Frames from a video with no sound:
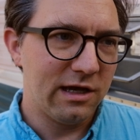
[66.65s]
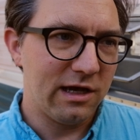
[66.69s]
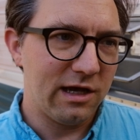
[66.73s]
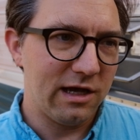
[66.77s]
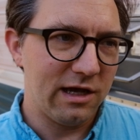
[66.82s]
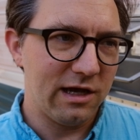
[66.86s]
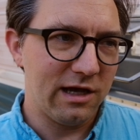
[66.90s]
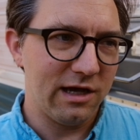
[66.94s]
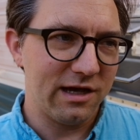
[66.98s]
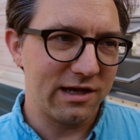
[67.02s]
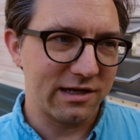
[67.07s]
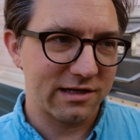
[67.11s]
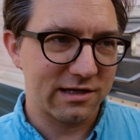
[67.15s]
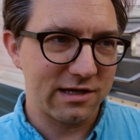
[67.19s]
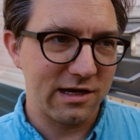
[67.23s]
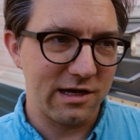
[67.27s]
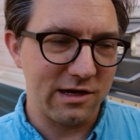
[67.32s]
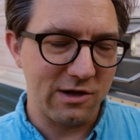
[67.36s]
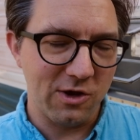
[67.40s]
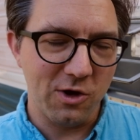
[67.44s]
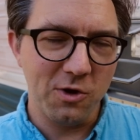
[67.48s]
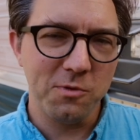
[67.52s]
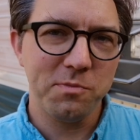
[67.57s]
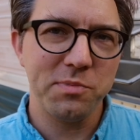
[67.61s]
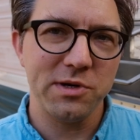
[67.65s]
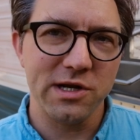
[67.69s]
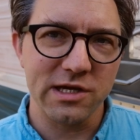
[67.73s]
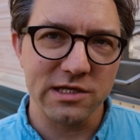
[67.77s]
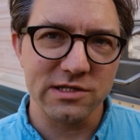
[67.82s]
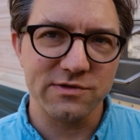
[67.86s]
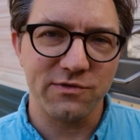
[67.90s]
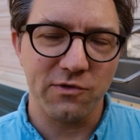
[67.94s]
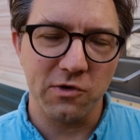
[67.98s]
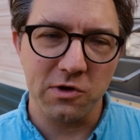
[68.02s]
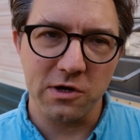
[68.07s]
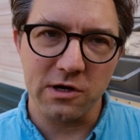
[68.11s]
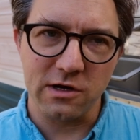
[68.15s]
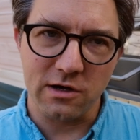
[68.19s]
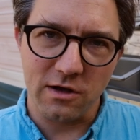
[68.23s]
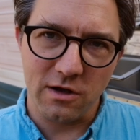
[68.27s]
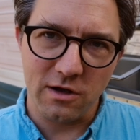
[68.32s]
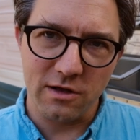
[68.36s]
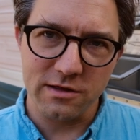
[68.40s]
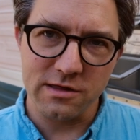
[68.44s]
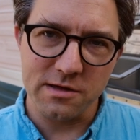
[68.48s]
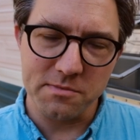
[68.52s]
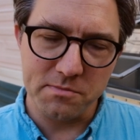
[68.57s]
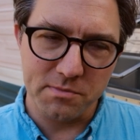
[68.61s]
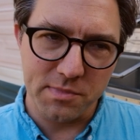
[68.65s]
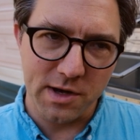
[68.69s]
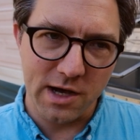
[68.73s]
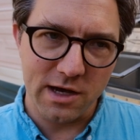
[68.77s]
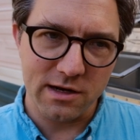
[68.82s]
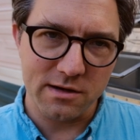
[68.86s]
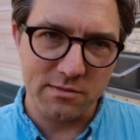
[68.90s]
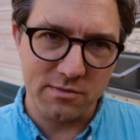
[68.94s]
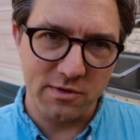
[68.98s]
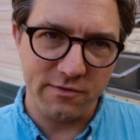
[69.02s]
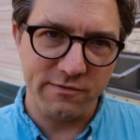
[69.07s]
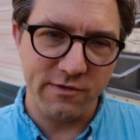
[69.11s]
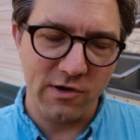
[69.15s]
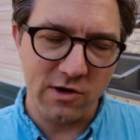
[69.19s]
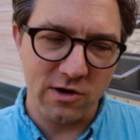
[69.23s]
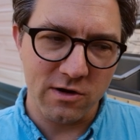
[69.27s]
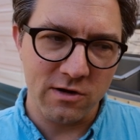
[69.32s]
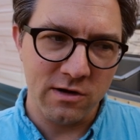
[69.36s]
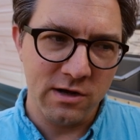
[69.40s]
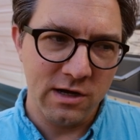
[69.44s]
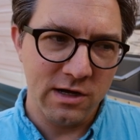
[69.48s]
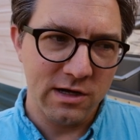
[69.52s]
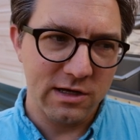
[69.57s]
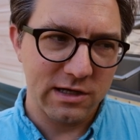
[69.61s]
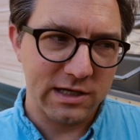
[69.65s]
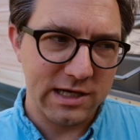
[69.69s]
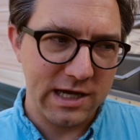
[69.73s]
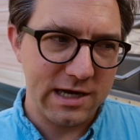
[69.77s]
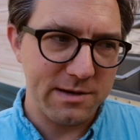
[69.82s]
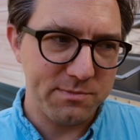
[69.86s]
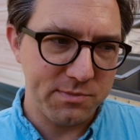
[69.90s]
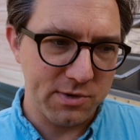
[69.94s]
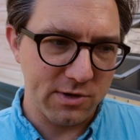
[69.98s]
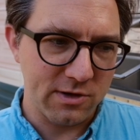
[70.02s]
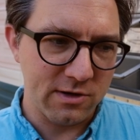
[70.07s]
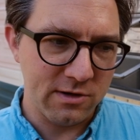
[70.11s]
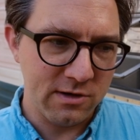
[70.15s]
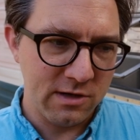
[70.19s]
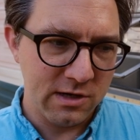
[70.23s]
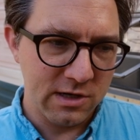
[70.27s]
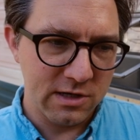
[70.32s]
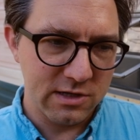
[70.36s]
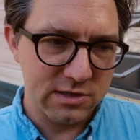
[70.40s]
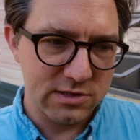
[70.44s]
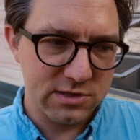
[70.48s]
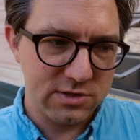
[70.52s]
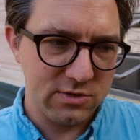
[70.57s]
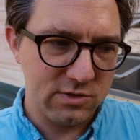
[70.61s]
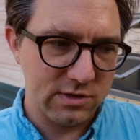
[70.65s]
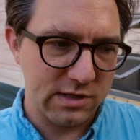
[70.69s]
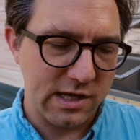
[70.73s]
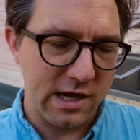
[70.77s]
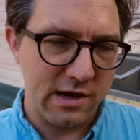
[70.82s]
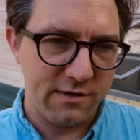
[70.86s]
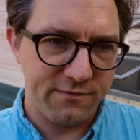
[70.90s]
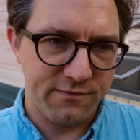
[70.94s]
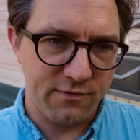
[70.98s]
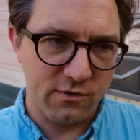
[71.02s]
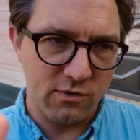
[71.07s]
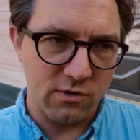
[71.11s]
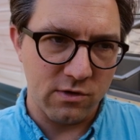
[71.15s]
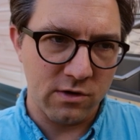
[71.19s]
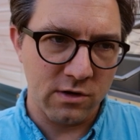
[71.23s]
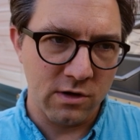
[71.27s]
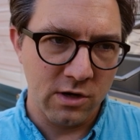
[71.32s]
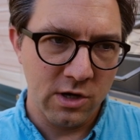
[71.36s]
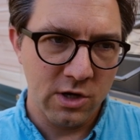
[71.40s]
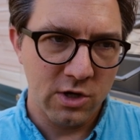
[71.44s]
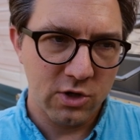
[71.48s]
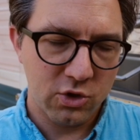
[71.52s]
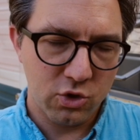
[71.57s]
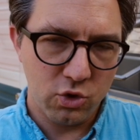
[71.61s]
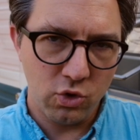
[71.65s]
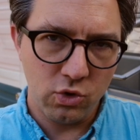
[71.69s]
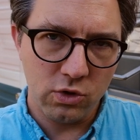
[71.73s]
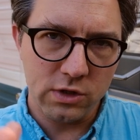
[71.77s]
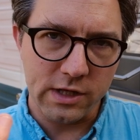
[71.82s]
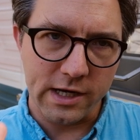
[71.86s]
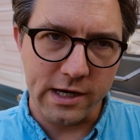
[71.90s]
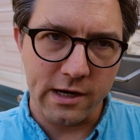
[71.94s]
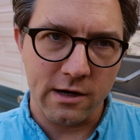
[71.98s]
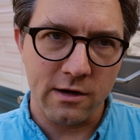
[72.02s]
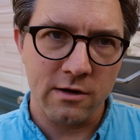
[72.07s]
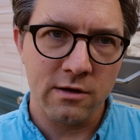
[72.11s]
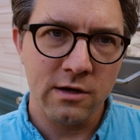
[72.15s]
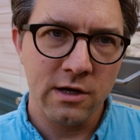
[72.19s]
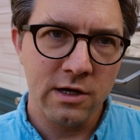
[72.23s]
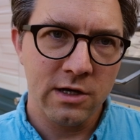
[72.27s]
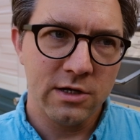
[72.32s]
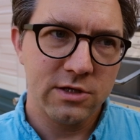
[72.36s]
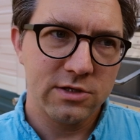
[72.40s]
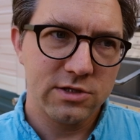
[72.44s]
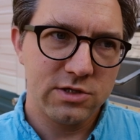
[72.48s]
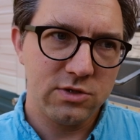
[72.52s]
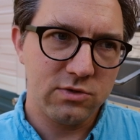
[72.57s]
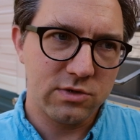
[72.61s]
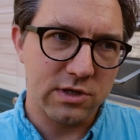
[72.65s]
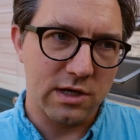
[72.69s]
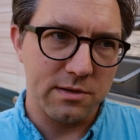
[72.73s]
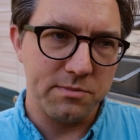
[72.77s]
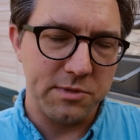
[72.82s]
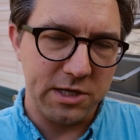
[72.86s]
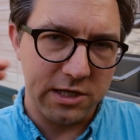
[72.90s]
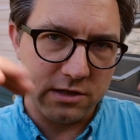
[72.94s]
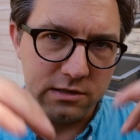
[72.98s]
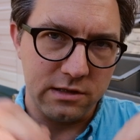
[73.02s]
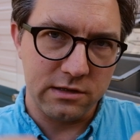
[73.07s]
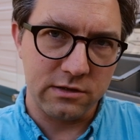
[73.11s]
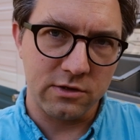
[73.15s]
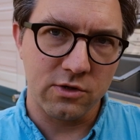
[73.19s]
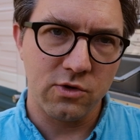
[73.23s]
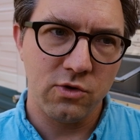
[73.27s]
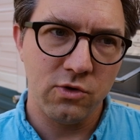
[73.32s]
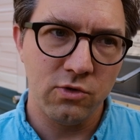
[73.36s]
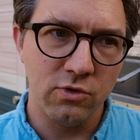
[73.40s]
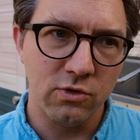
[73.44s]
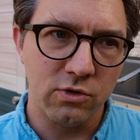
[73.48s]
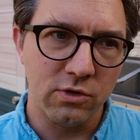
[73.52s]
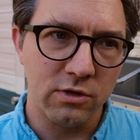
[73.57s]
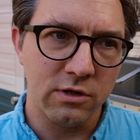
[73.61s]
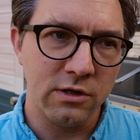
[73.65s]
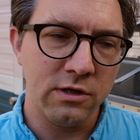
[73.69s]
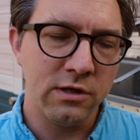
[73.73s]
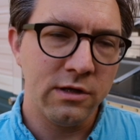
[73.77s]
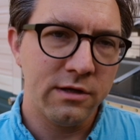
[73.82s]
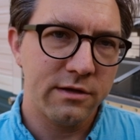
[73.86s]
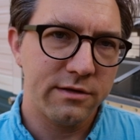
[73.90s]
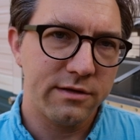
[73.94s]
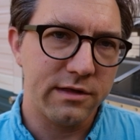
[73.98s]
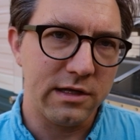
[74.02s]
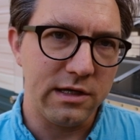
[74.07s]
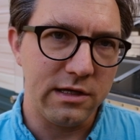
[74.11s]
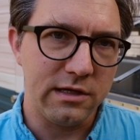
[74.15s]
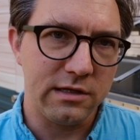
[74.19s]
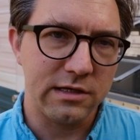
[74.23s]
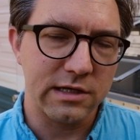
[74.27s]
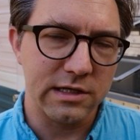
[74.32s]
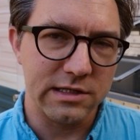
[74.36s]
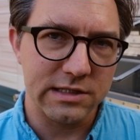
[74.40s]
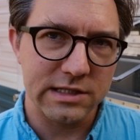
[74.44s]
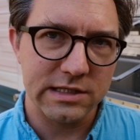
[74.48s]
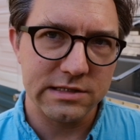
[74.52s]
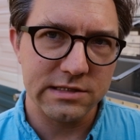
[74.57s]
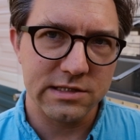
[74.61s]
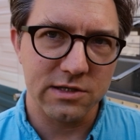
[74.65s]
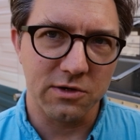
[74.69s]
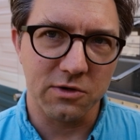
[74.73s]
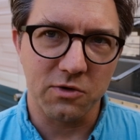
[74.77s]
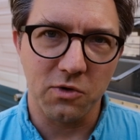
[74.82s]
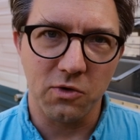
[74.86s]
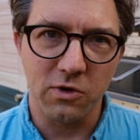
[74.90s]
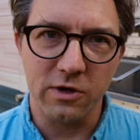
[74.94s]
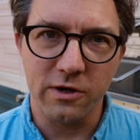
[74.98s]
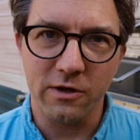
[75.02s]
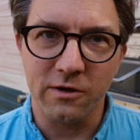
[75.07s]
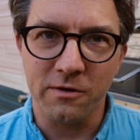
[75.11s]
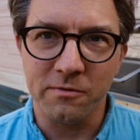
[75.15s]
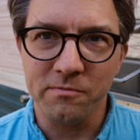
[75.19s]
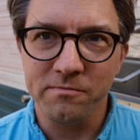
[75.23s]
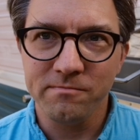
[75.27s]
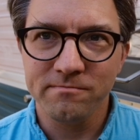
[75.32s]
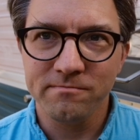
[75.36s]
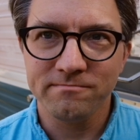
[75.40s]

cut openings for it on the bottom of our camper to allow for cool air to come in and cool the condenser coil.